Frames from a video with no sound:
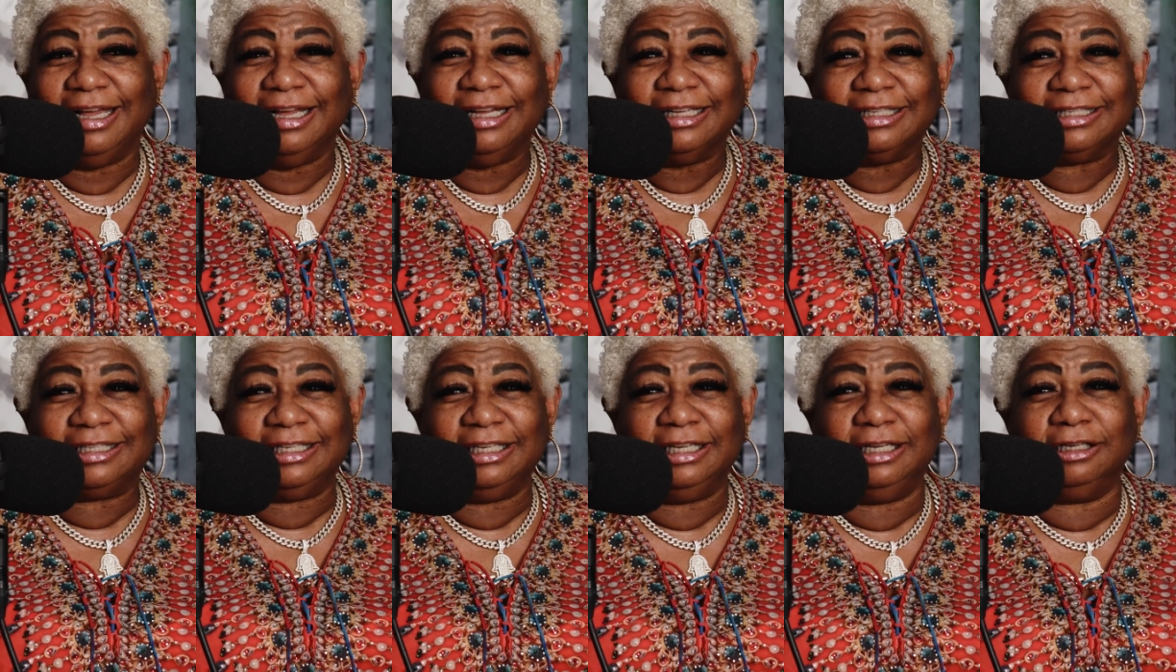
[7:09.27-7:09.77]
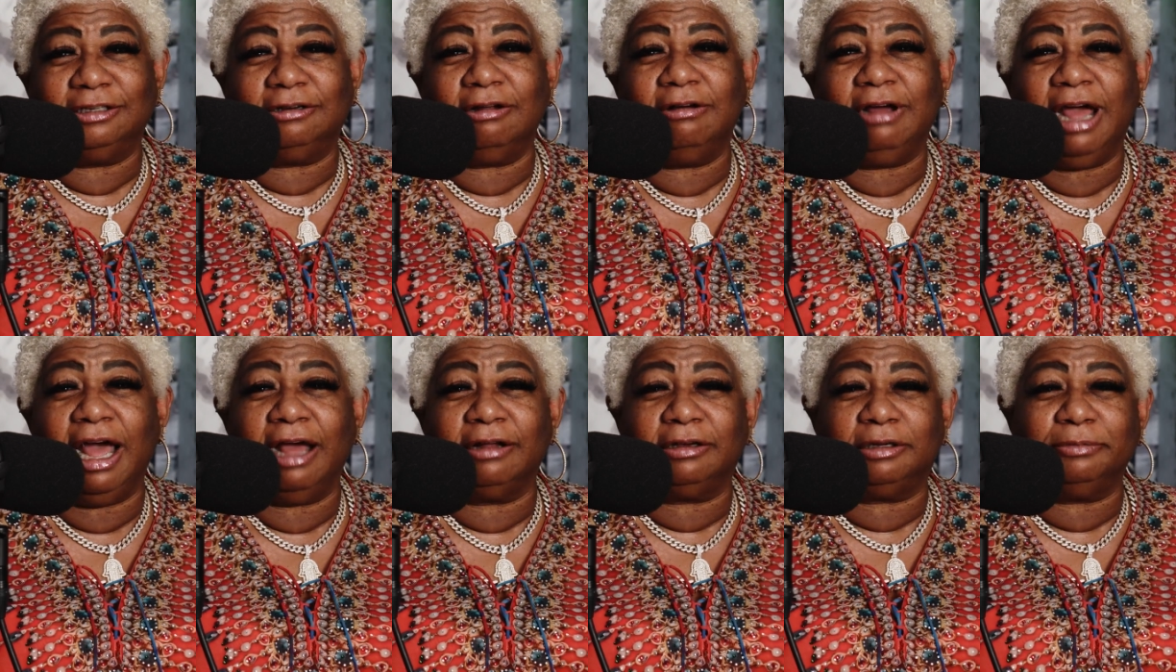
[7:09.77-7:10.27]
See, you don't
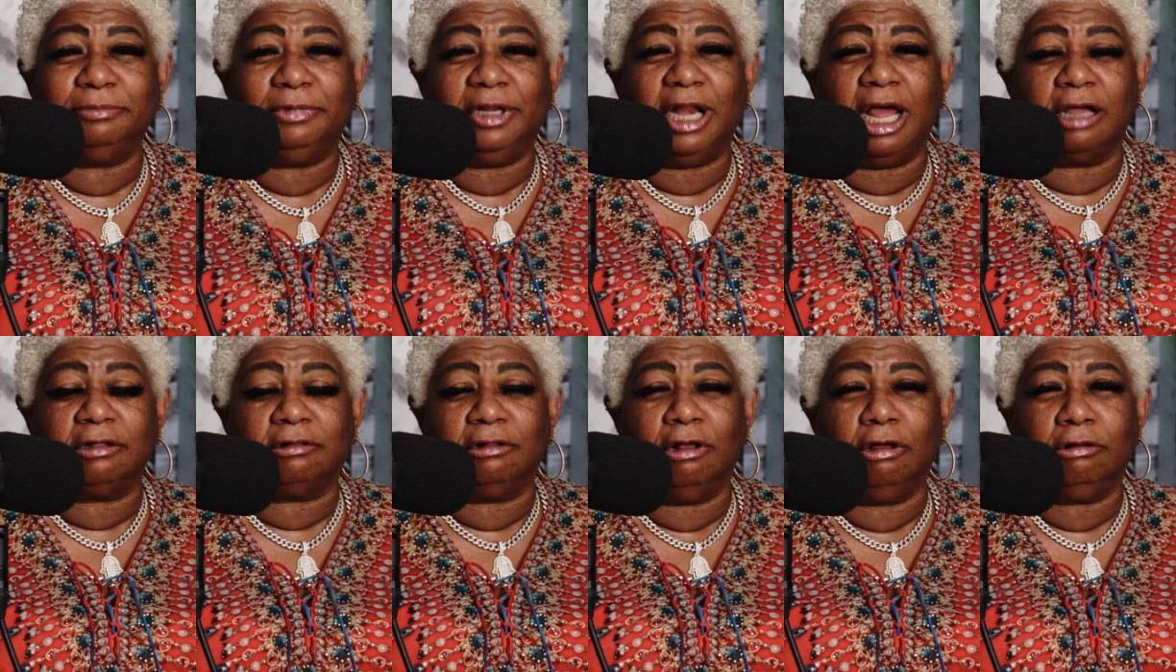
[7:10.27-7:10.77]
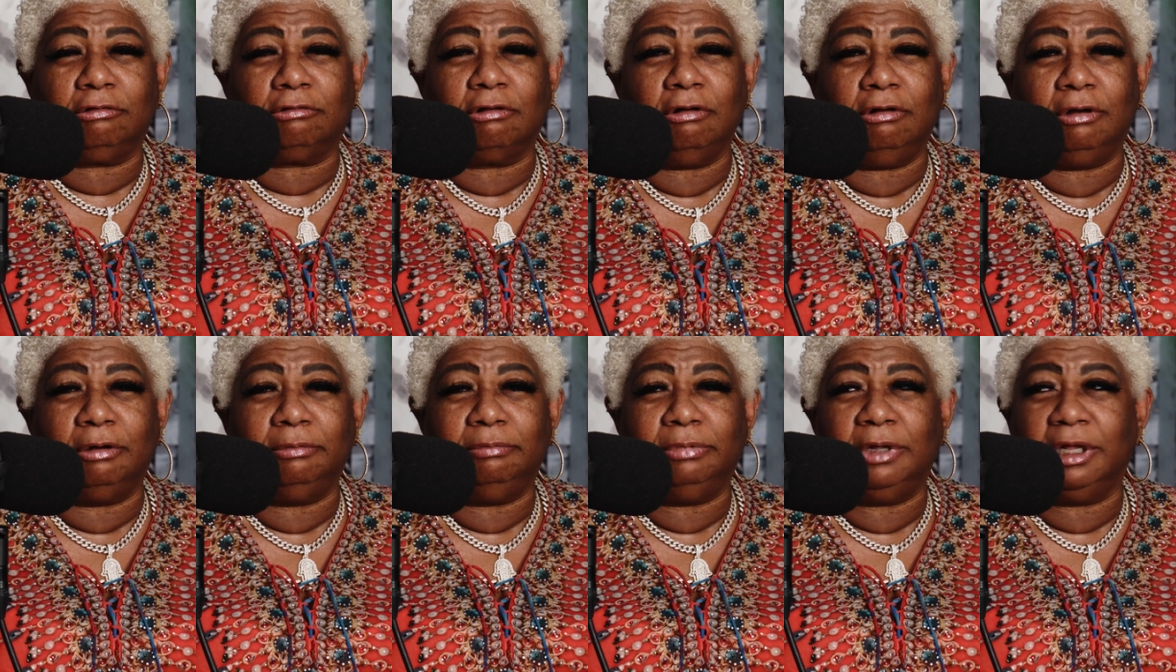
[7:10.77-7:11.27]
have to be like, let's go
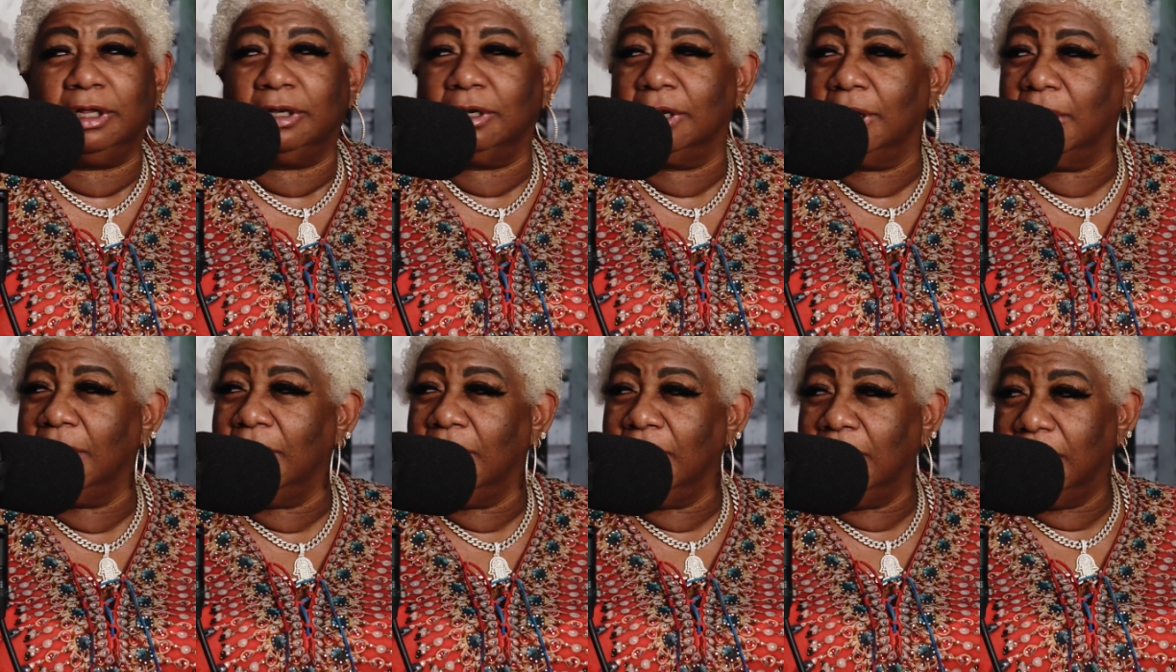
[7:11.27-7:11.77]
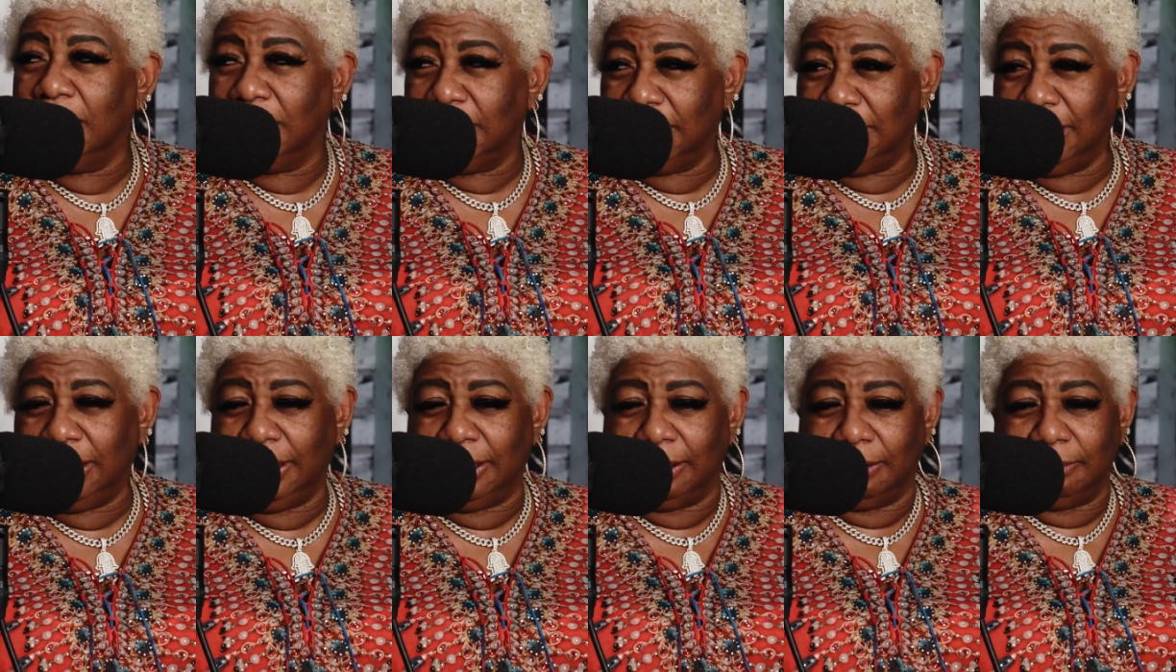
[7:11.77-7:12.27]
to happy. bed.
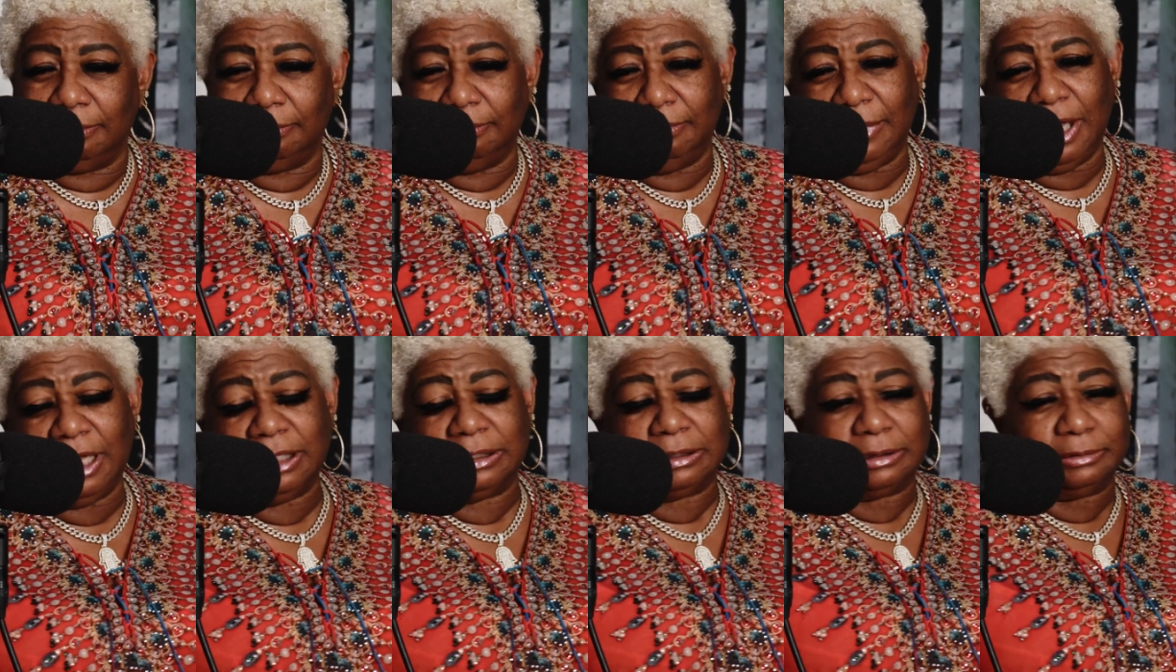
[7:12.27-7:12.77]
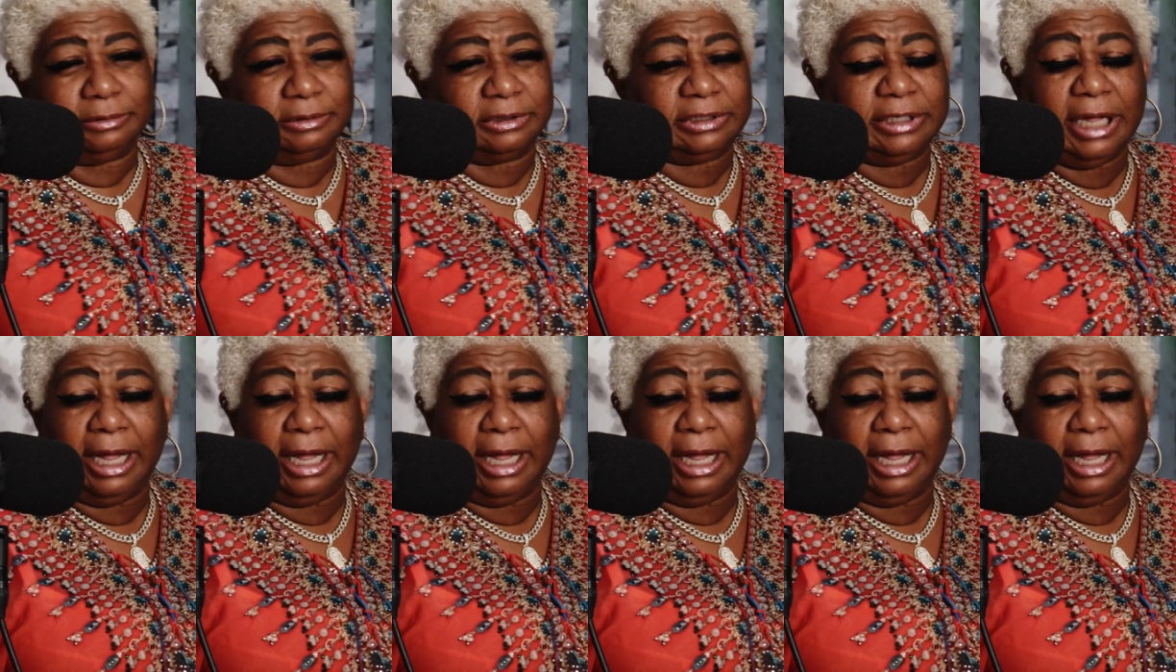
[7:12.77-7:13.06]
Yeah, my husband's